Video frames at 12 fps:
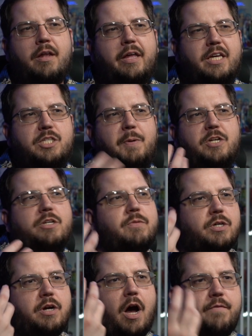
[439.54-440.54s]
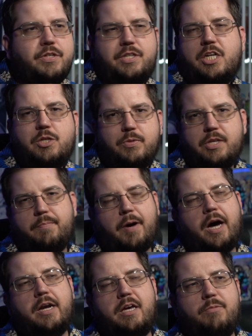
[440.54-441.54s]
Like, especially with her conversation with
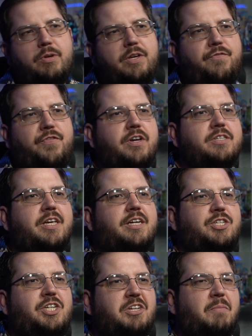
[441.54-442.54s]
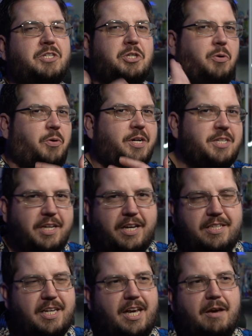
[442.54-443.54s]
Yamada, it really feels like she's almost
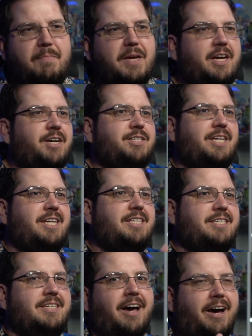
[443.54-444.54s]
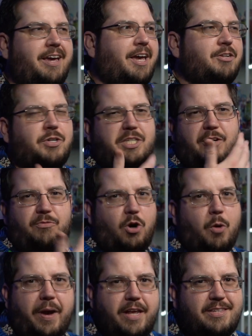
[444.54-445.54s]
criticizing him because he's not interested in
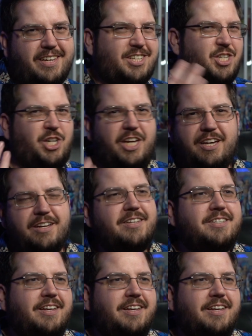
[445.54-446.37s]
romance like she is,